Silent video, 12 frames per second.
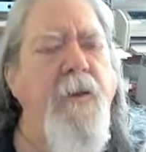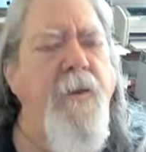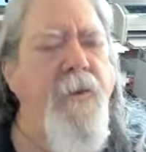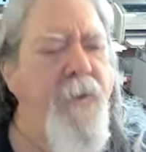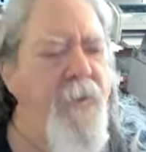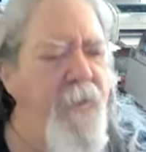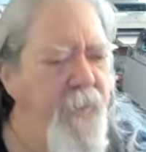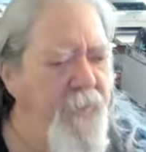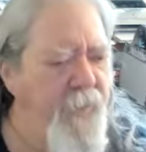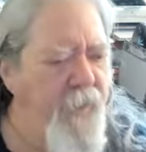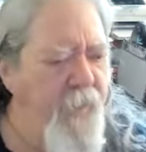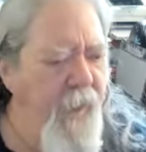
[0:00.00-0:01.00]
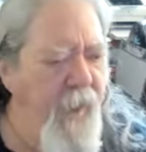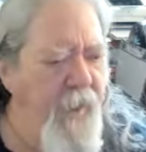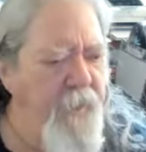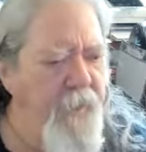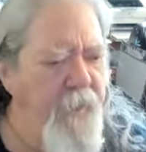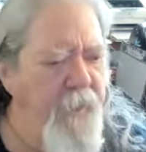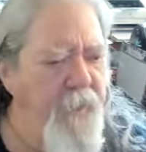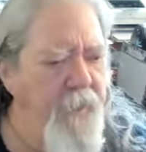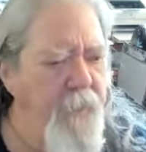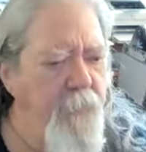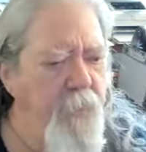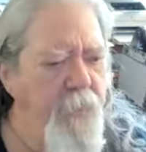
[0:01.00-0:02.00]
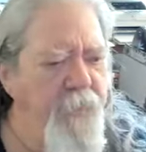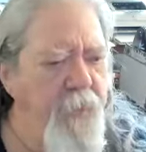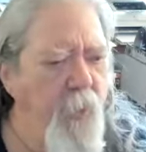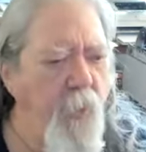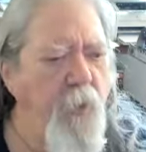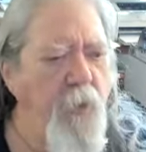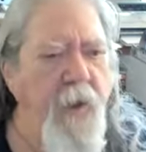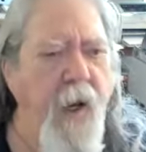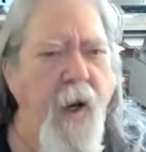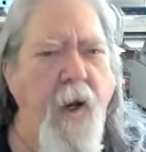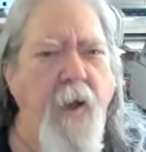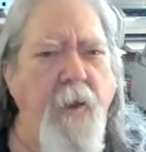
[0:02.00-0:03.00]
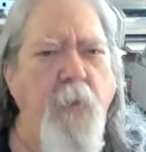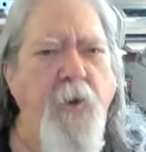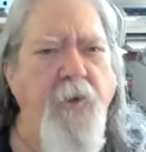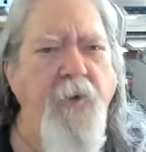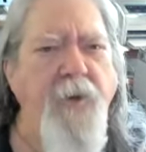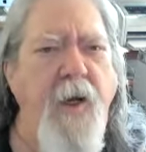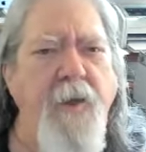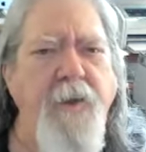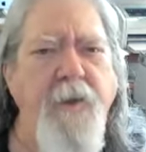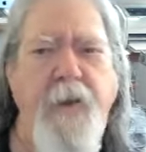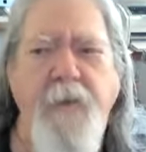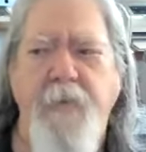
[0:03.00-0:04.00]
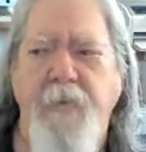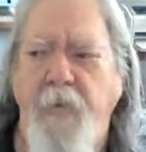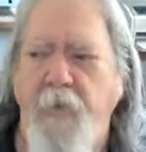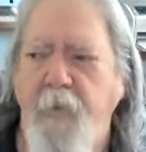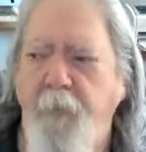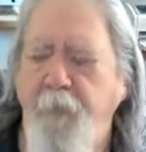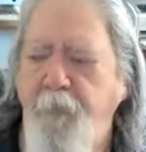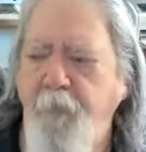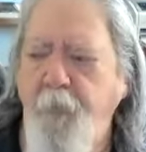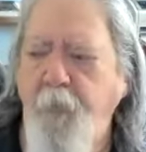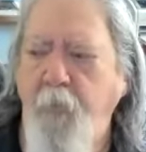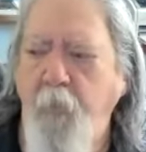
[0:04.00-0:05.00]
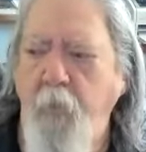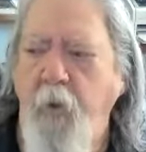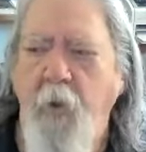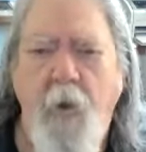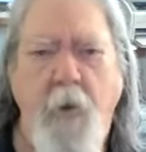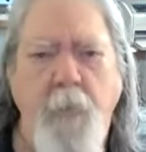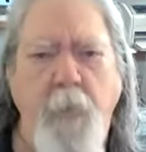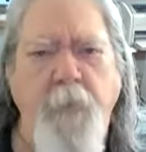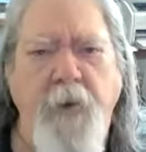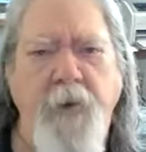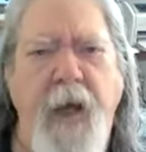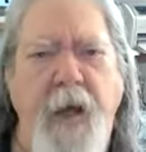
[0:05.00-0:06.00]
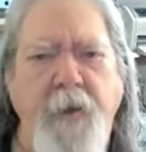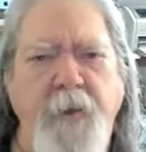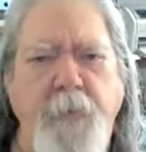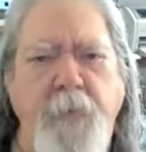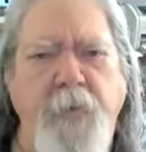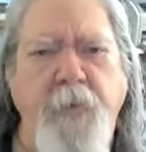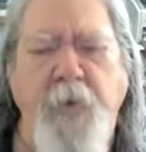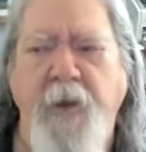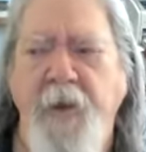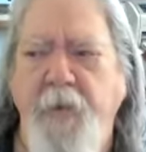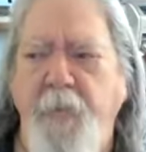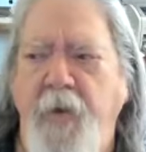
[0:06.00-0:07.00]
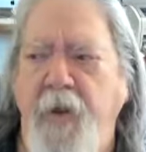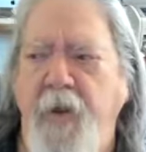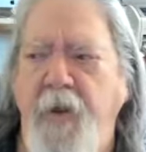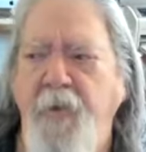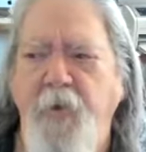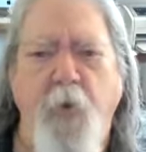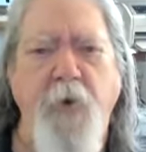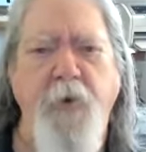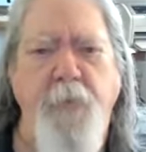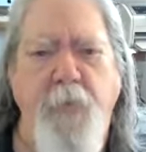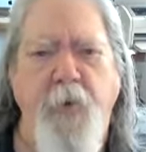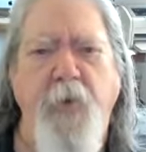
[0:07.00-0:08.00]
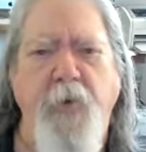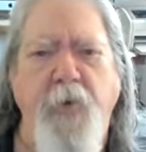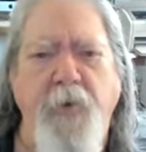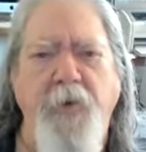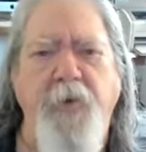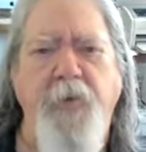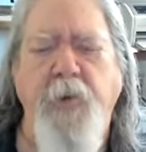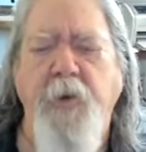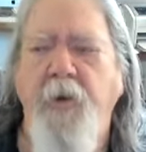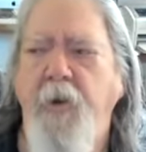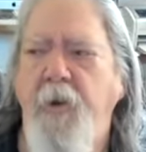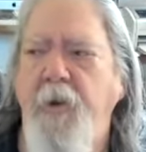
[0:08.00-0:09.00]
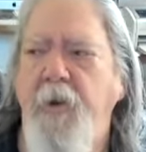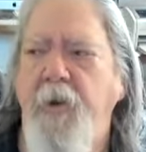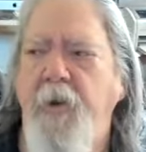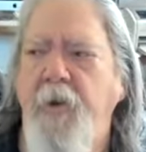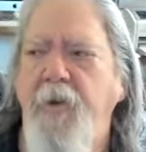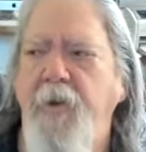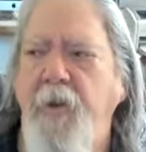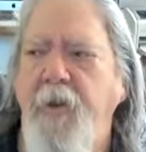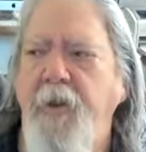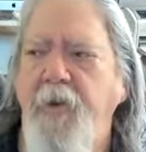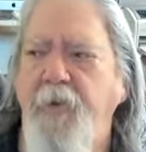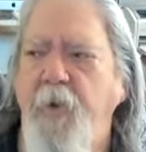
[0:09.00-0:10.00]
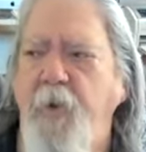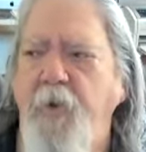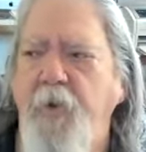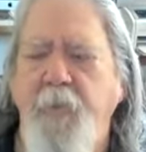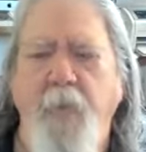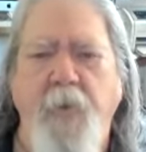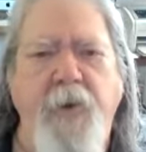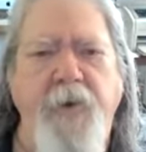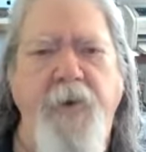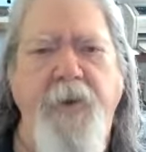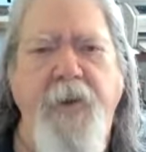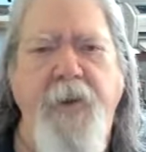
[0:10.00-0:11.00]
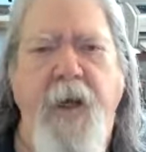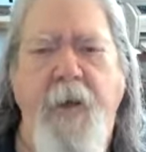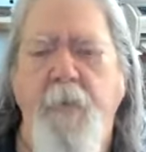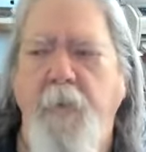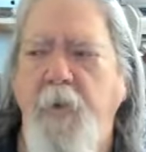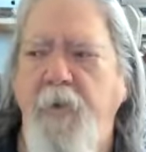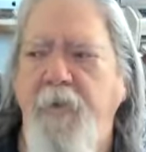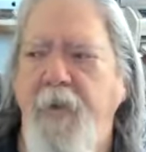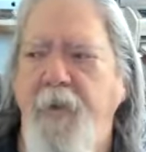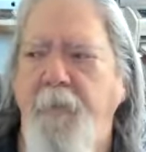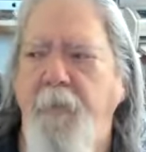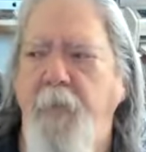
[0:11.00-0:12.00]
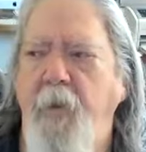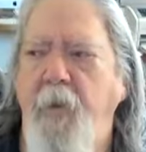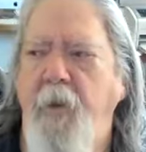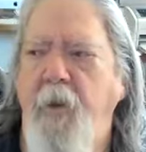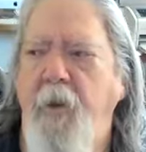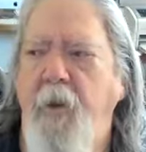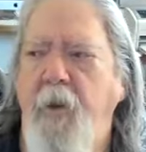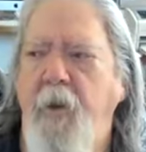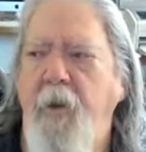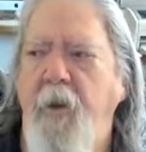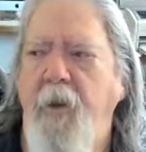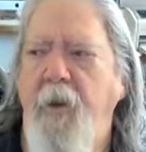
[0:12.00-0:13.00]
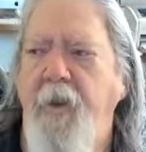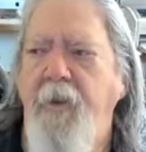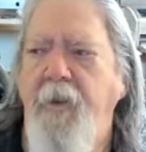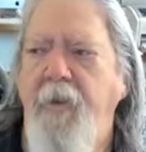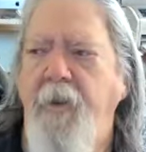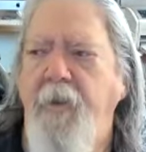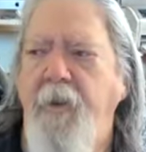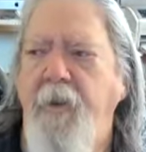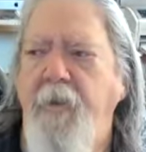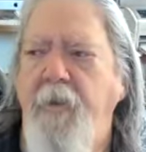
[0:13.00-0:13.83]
there, there's a line in the movie, Oh God, where John Denver, remember, God is portrayed by George Burns, the late George Burns in that movie. And uh,